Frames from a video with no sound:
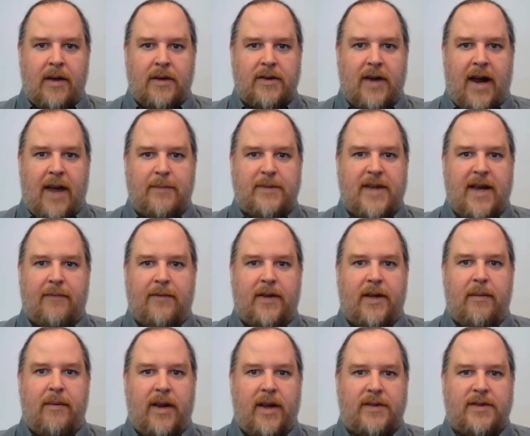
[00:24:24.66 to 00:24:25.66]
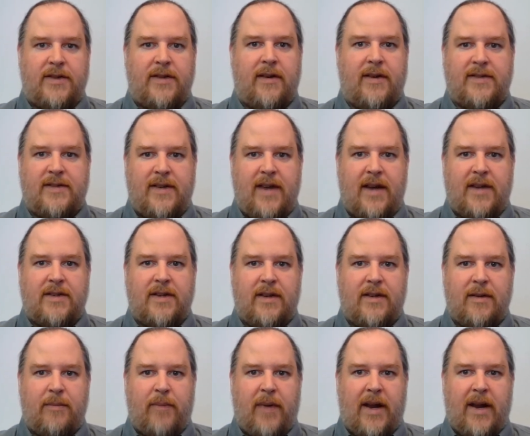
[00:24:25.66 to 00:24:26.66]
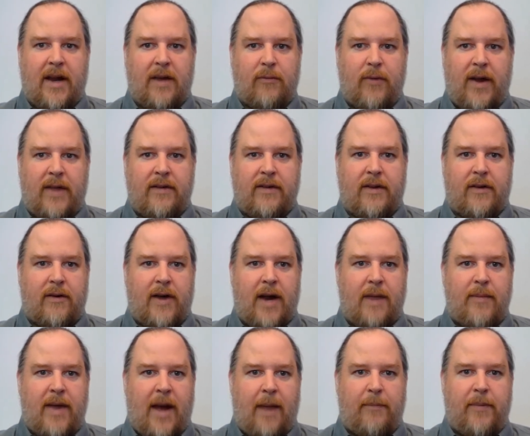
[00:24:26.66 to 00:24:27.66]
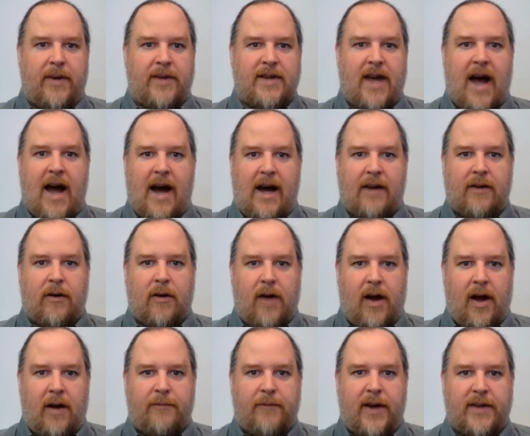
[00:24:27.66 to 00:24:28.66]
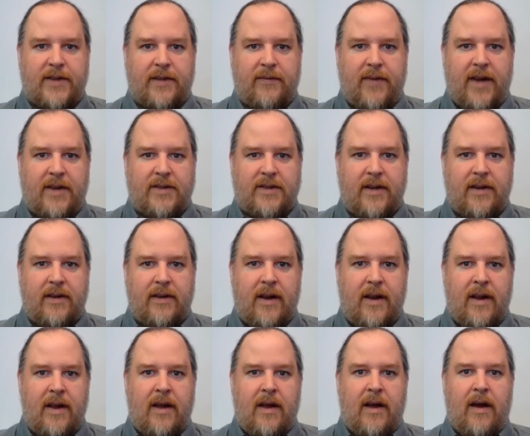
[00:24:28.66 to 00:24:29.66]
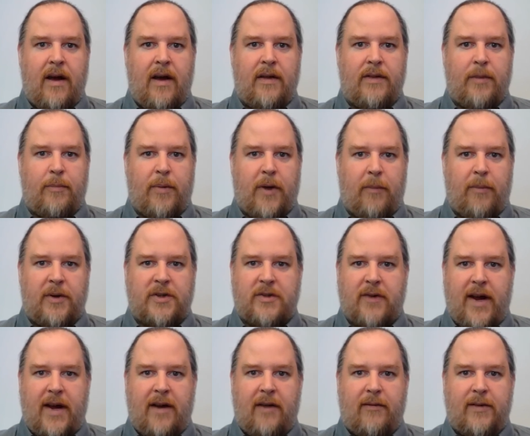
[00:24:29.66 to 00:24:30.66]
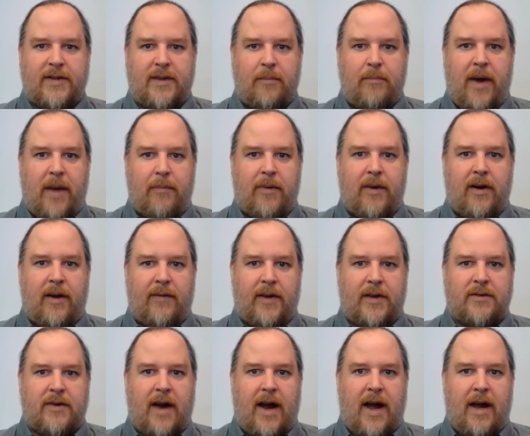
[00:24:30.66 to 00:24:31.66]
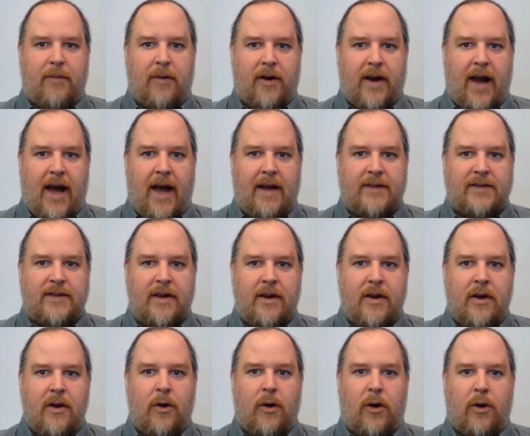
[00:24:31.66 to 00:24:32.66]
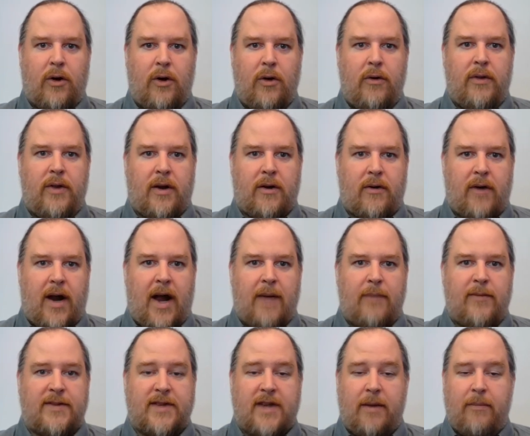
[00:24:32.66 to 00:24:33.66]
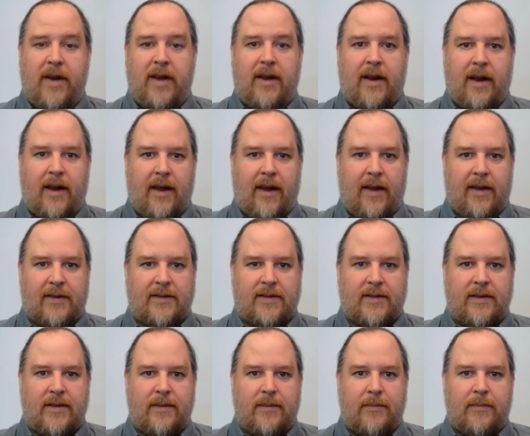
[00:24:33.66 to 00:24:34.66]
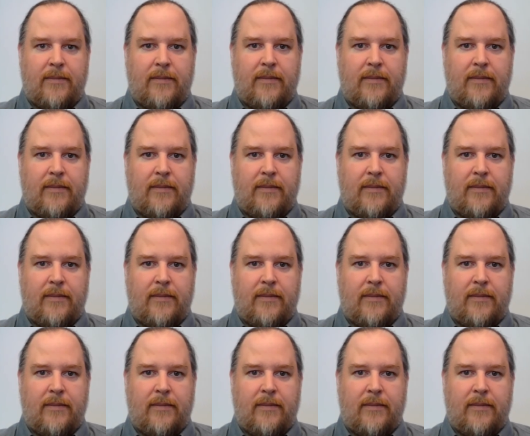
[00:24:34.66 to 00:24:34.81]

Tribes have limited jurisdiction depending on whether the crime happened on or off reservation, the perpetrator was a member of the tribe or not, or who the crime was committed against.